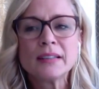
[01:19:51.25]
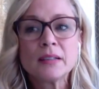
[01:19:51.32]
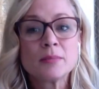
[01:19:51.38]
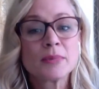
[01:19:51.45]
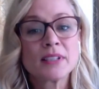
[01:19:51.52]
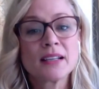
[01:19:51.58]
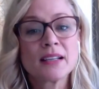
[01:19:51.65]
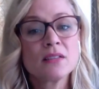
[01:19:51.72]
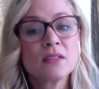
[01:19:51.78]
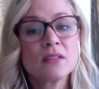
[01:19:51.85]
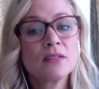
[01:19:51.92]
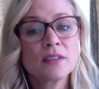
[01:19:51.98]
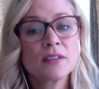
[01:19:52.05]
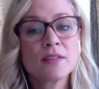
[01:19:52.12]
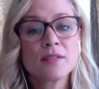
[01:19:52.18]
But I don't know if
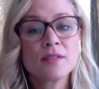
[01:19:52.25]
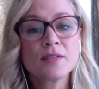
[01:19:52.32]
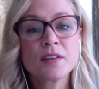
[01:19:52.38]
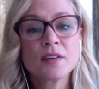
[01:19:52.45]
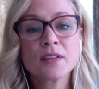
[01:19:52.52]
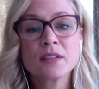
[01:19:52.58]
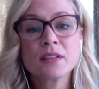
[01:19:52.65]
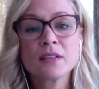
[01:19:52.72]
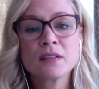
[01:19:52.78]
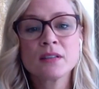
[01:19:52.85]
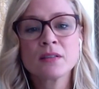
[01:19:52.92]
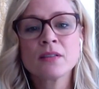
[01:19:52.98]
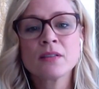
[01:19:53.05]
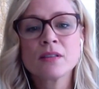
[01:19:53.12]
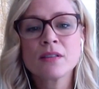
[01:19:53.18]
I've ever felt it on the
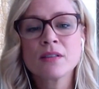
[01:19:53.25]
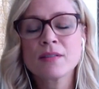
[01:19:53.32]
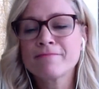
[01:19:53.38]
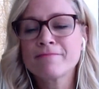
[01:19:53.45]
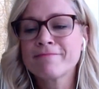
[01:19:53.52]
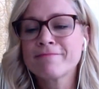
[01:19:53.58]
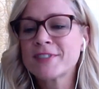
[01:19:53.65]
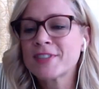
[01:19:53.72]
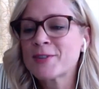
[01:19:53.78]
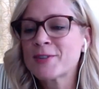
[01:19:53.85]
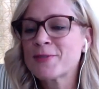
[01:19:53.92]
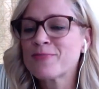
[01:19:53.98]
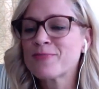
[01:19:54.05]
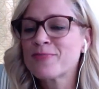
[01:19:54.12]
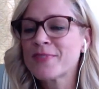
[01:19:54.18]
earth. So
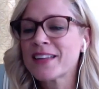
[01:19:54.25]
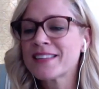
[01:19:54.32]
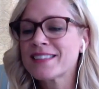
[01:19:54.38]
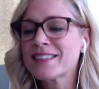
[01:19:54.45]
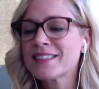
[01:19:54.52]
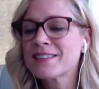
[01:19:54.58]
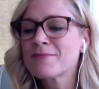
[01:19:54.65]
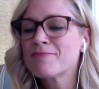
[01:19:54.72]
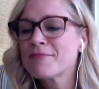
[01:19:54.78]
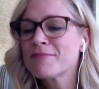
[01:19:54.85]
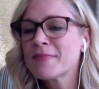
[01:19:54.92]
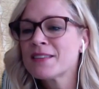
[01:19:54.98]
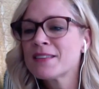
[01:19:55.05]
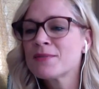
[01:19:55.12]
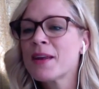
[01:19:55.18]
that's
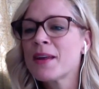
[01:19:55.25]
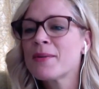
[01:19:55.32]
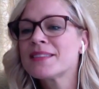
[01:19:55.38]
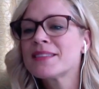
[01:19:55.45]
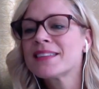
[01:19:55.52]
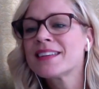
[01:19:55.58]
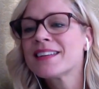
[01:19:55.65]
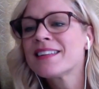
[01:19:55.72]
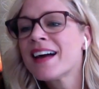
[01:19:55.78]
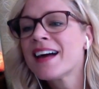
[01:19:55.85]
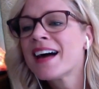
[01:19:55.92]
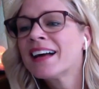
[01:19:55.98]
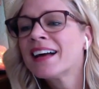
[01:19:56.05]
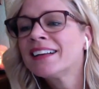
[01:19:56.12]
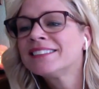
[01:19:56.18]
what I would say to that.